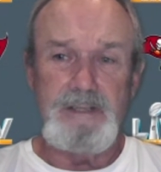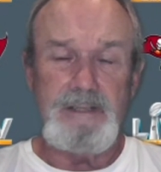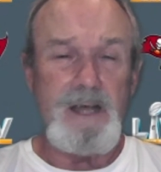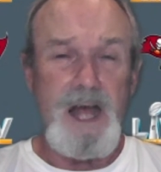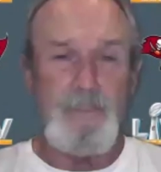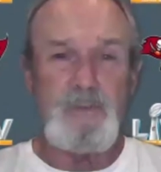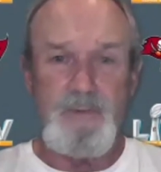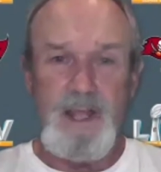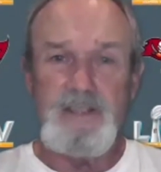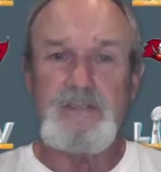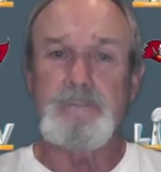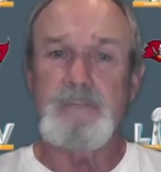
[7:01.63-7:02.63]

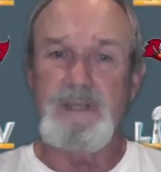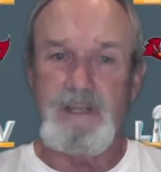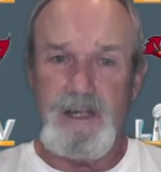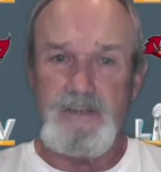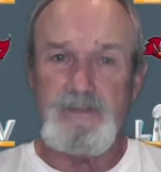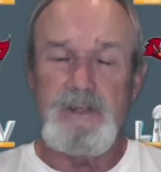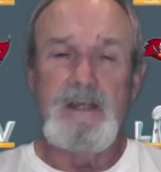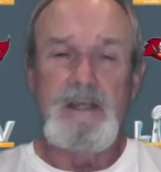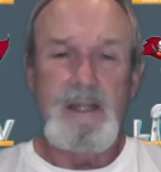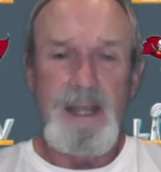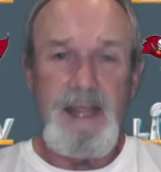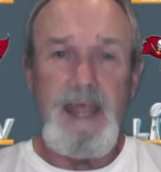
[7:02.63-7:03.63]
observation because
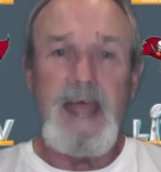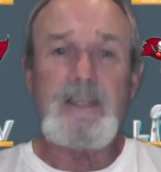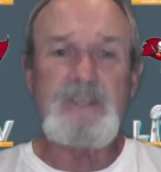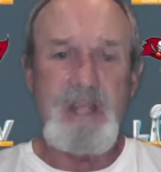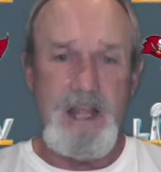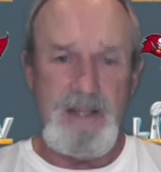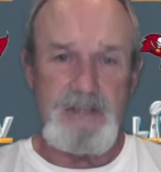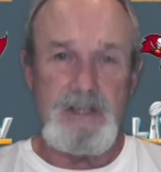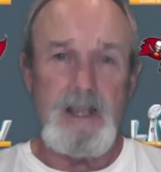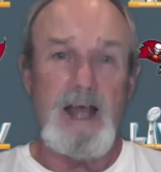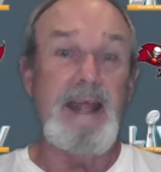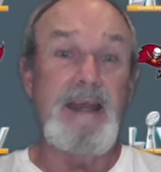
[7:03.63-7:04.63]
it has changed a
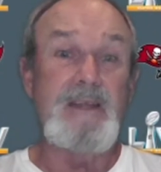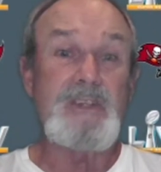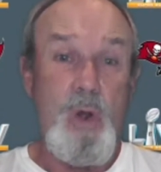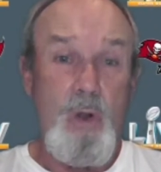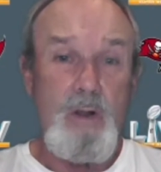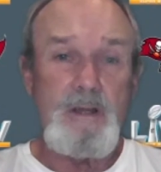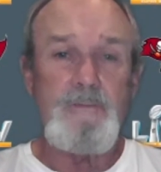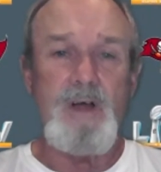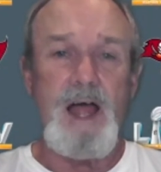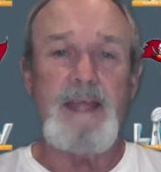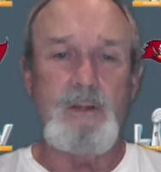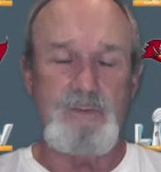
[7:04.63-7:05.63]
lot, and it's hard to
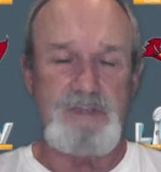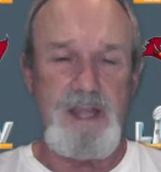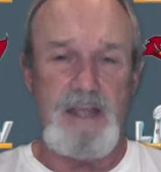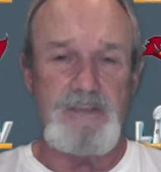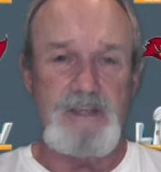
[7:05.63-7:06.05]
find those guys.